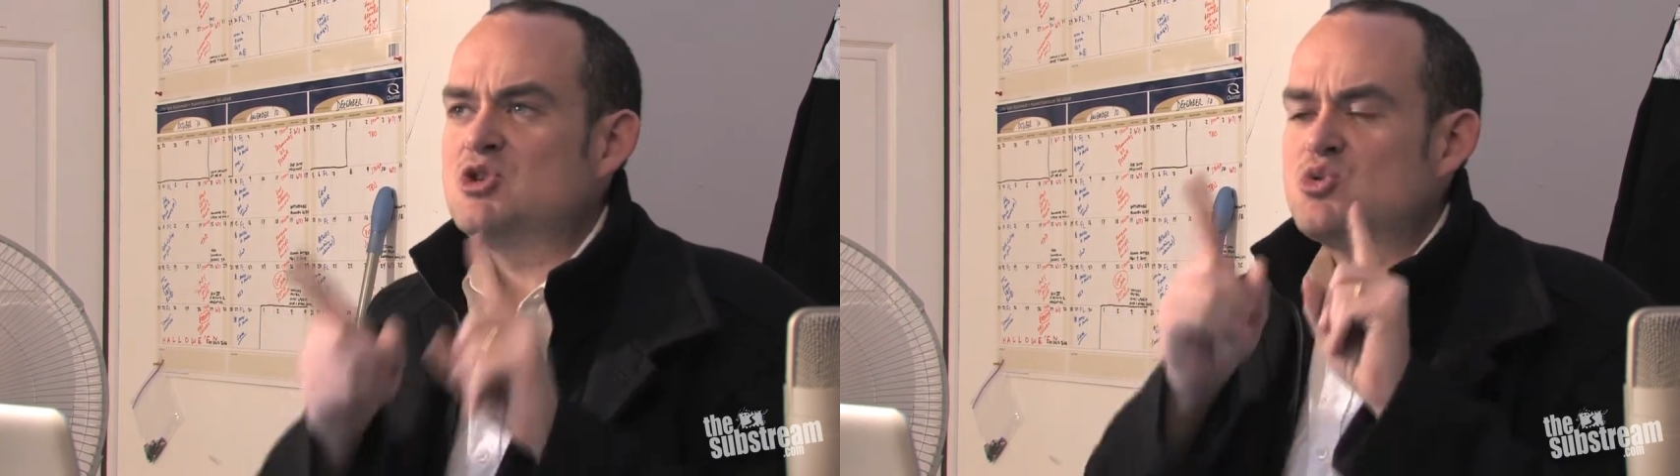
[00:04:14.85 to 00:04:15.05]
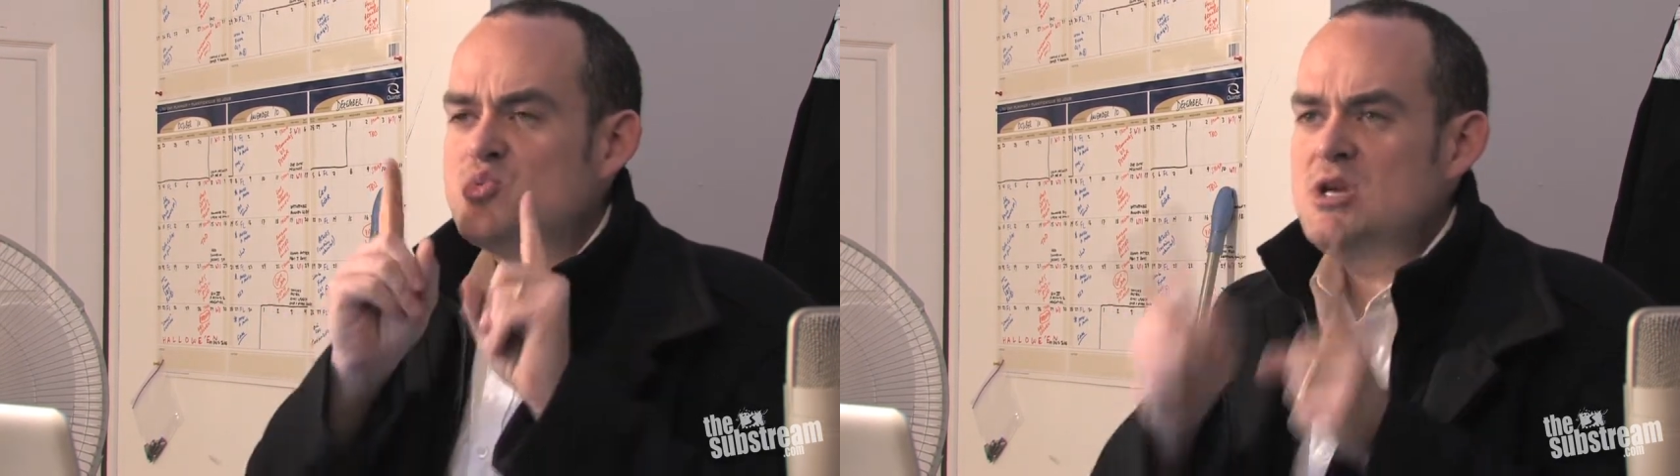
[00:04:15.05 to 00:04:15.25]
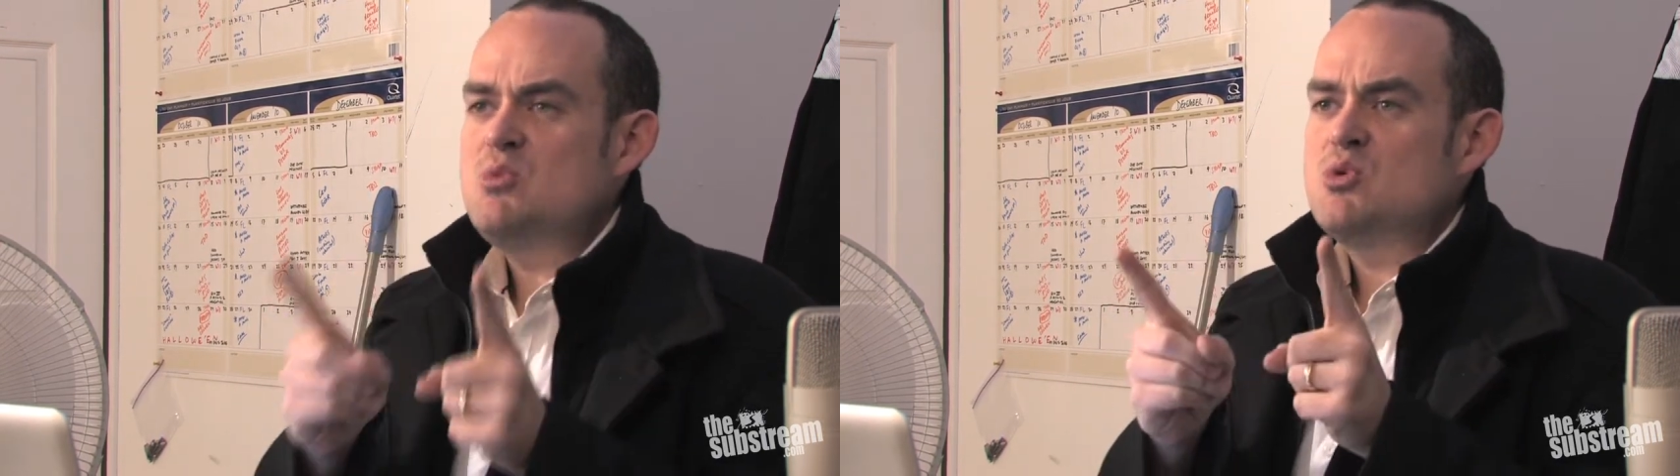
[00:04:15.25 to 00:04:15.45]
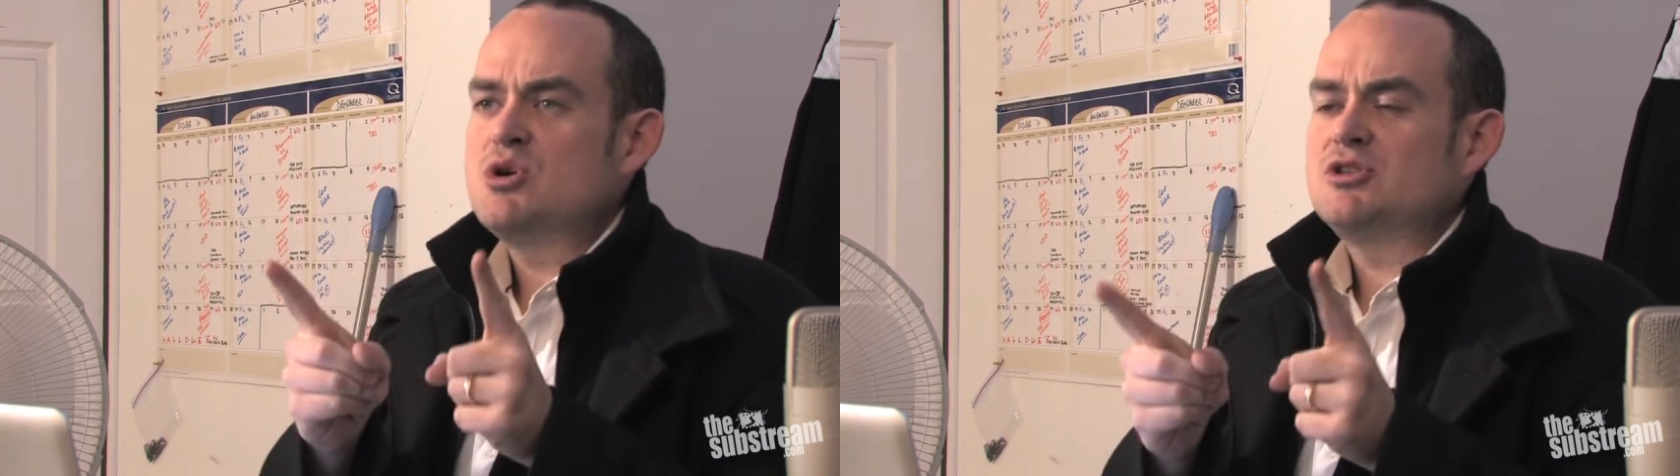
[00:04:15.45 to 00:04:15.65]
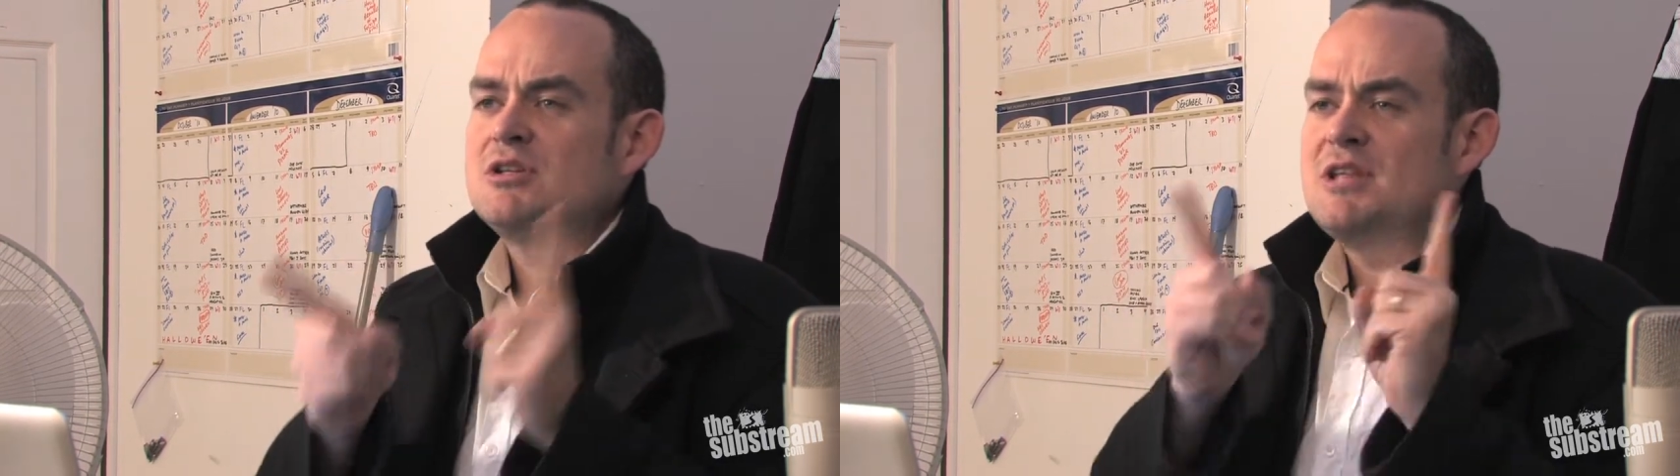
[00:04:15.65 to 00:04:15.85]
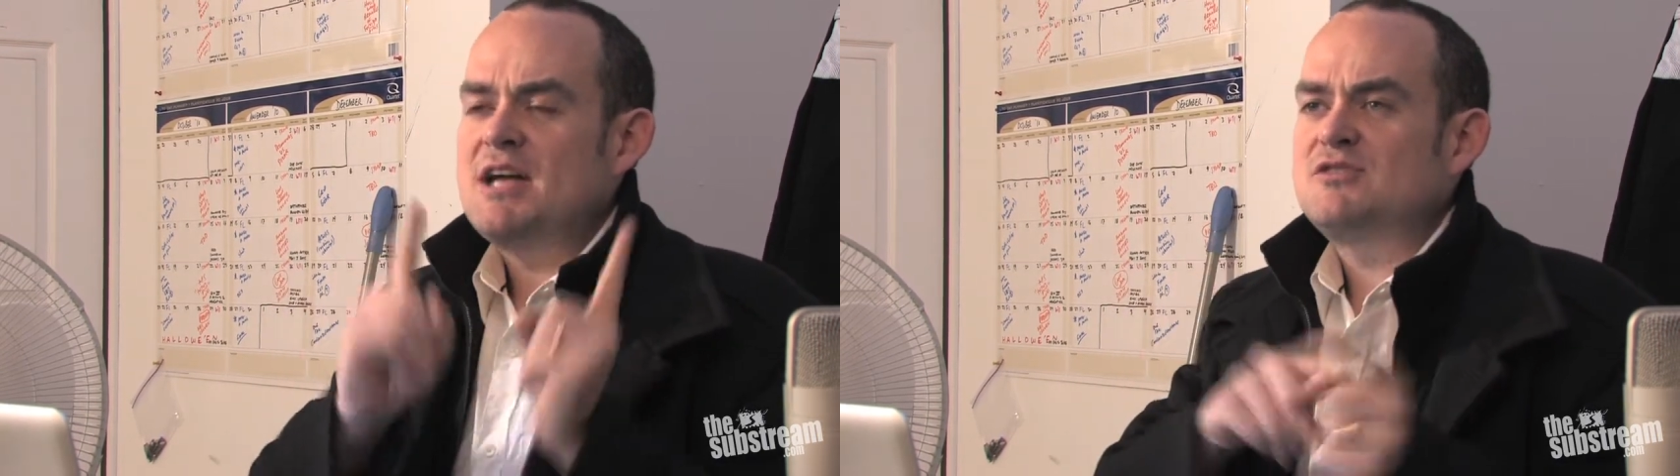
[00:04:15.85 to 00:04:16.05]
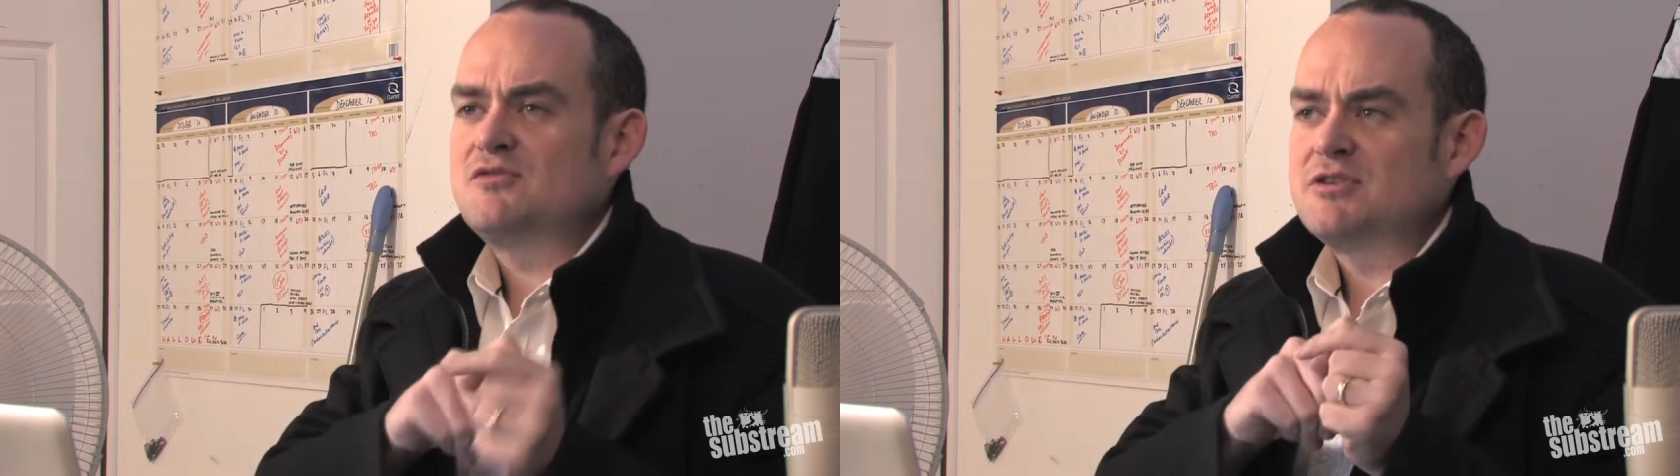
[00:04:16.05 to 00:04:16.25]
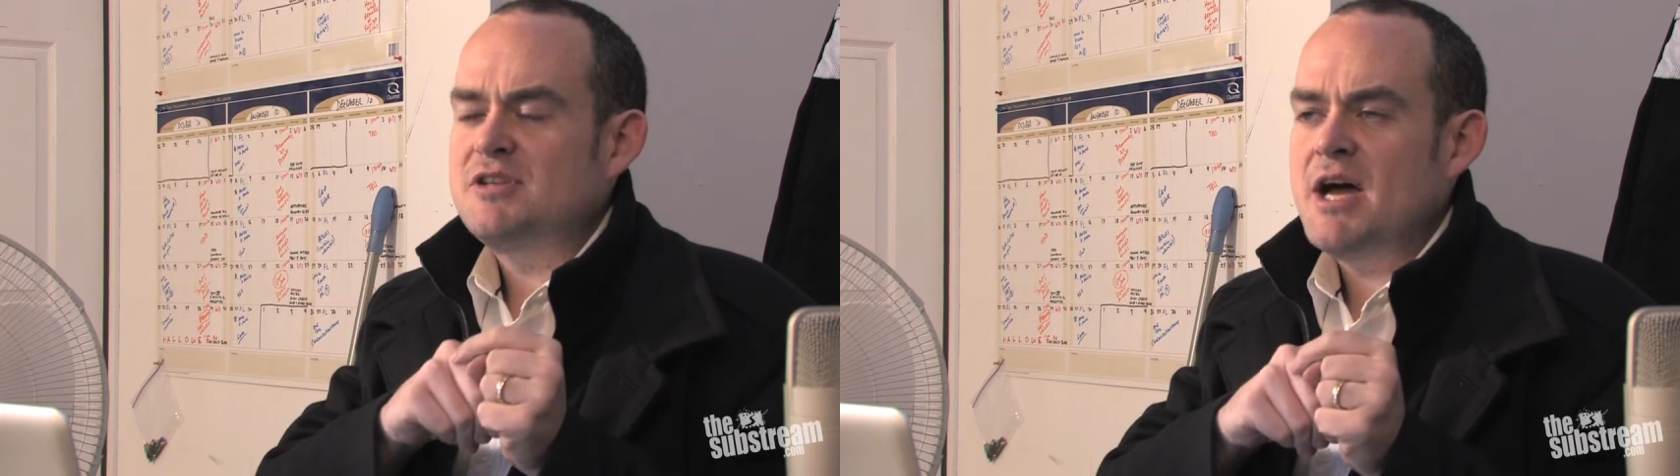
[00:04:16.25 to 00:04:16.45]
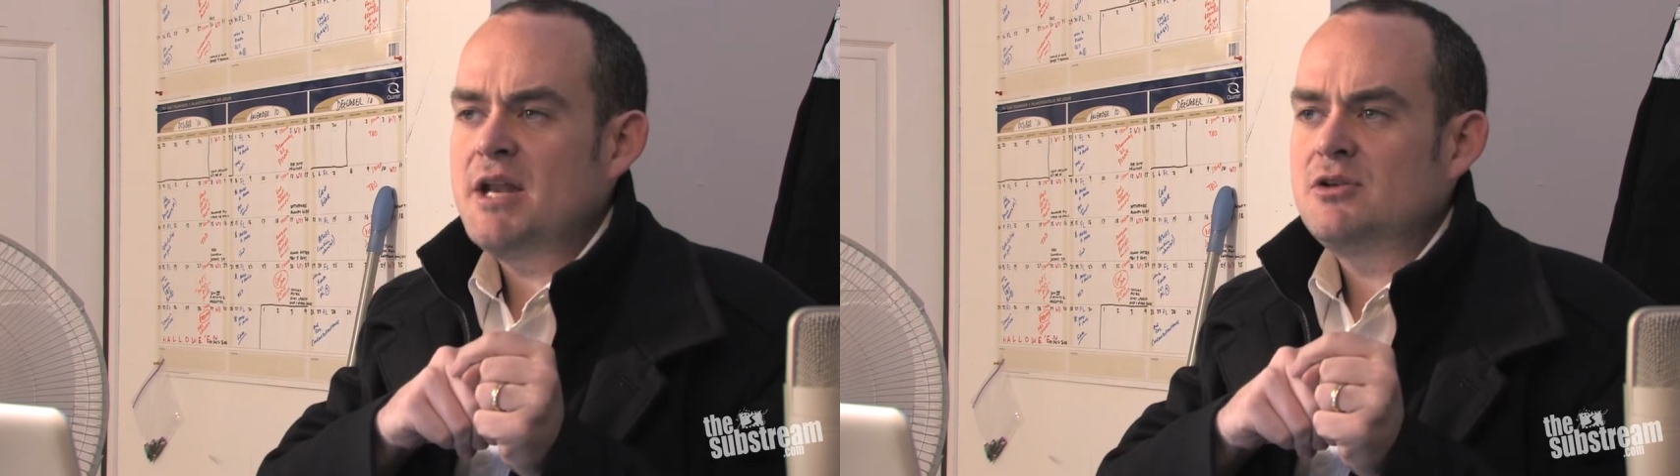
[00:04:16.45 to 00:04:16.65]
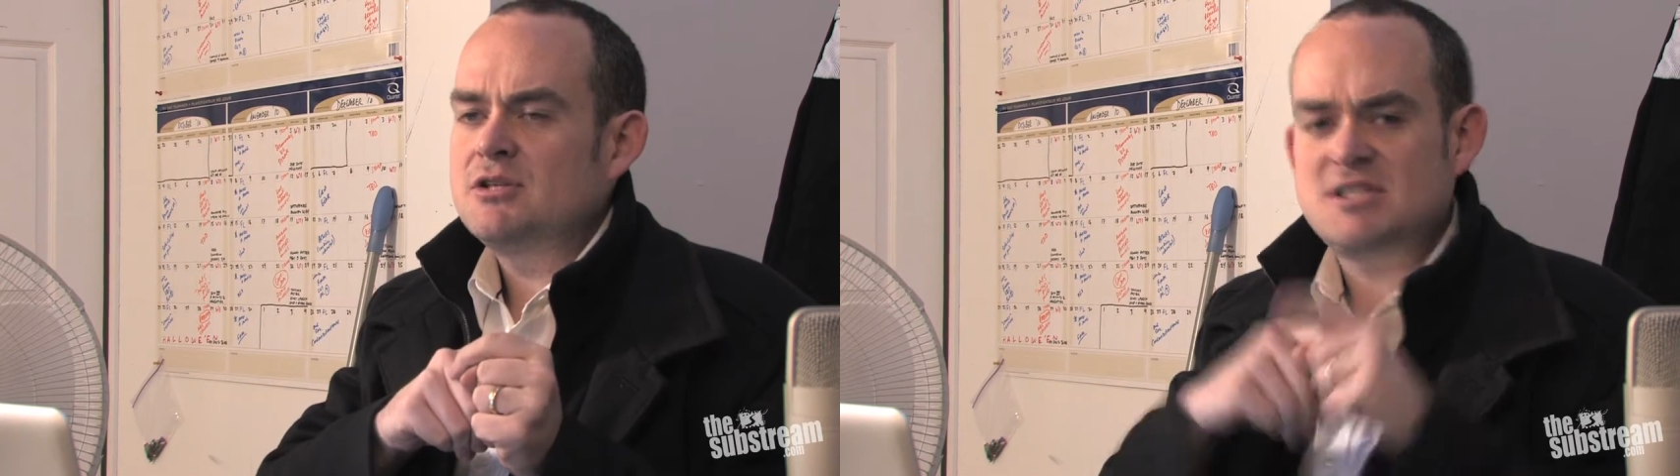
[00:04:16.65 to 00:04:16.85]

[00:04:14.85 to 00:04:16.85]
three words or less for a title,